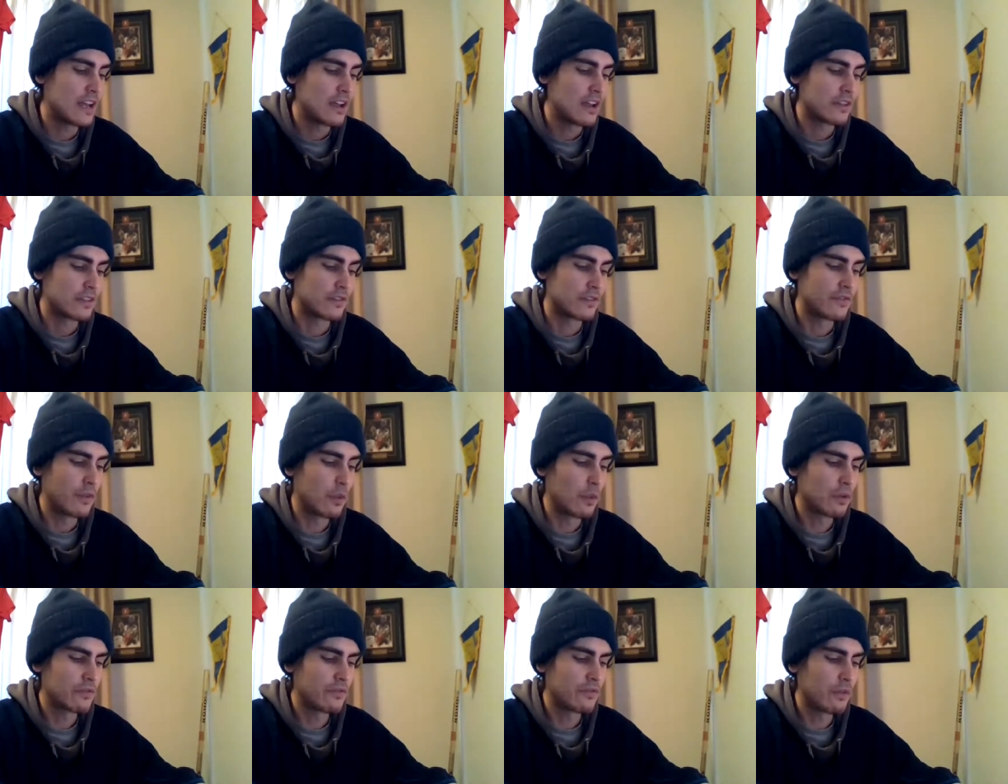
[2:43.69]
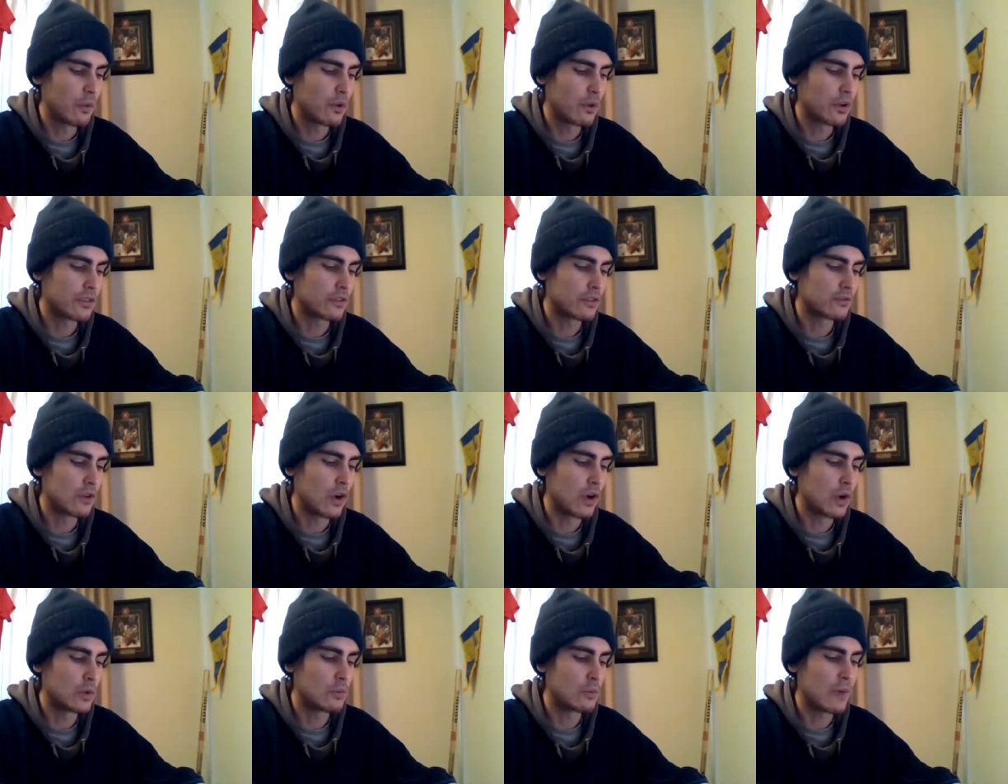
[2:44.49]
They're 4-4 on the
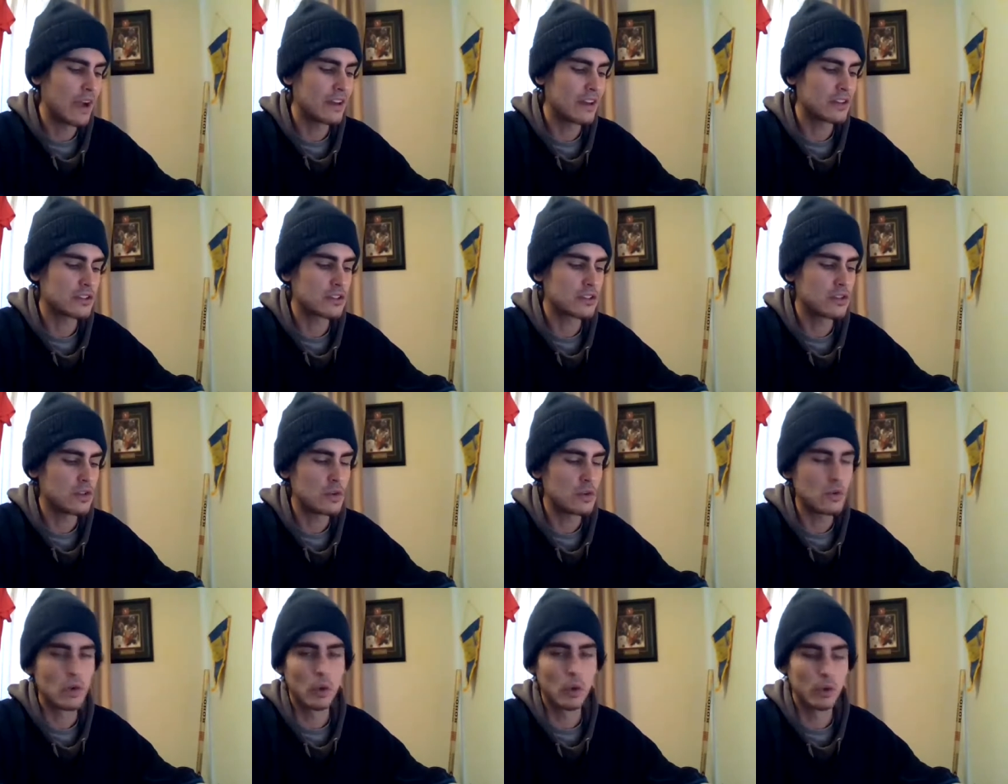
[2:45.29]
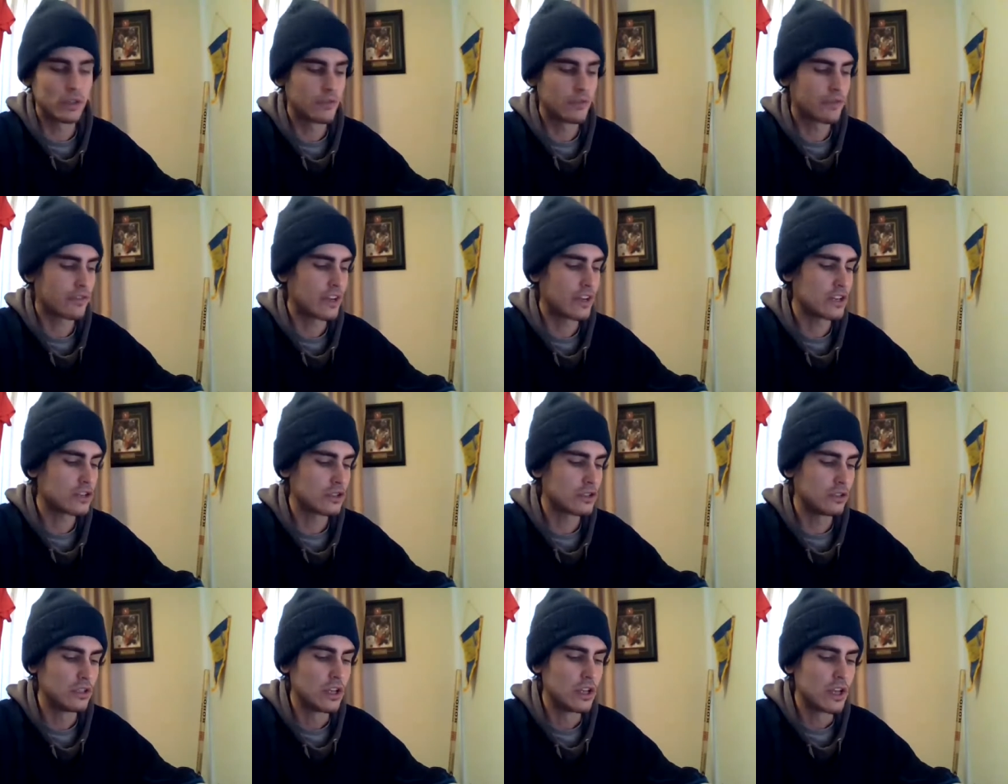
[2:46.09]
road, -2 goal differential,